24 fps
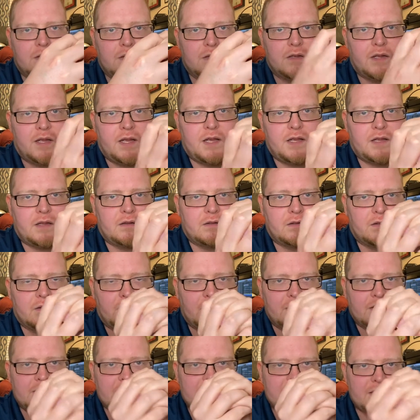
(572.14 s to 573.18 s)
in
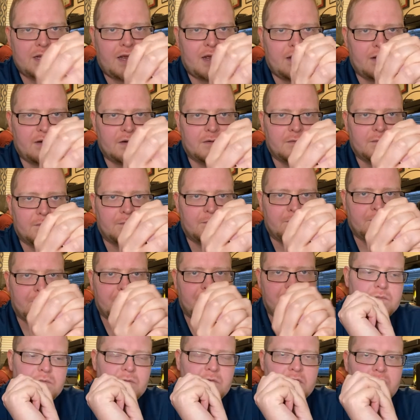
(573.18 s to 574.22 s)
this atom.
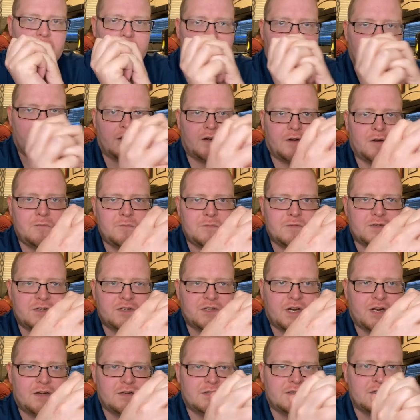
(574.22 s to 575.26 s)
It almost
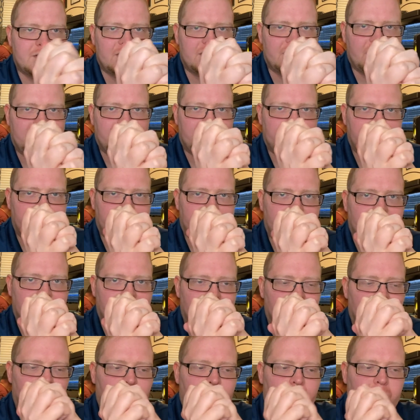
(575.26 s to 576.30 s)
changes it
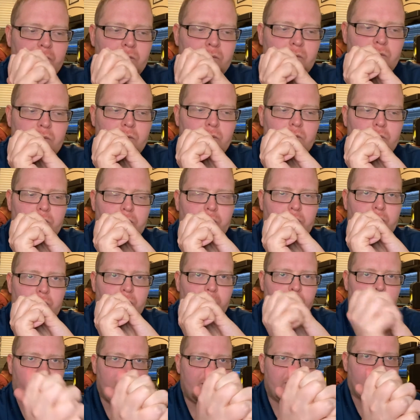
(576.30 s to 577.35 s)
from
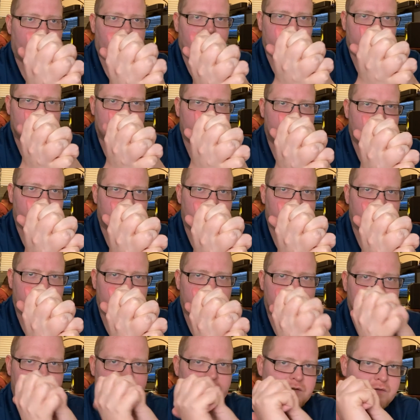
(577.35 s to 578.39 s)
1H
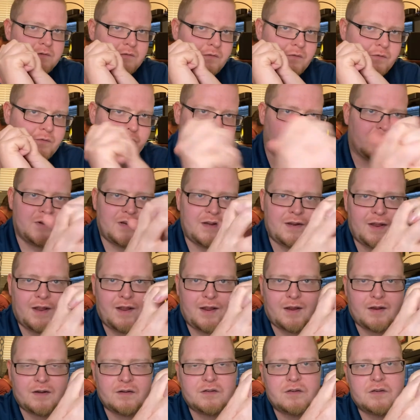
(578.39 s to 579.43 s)
to
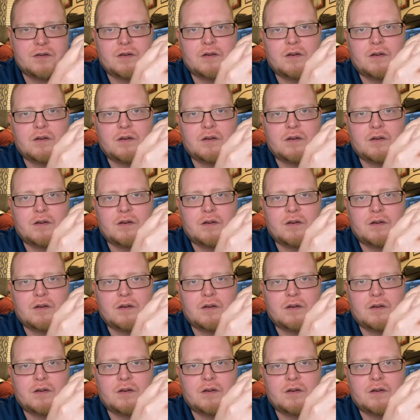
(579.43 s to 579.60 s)
3H.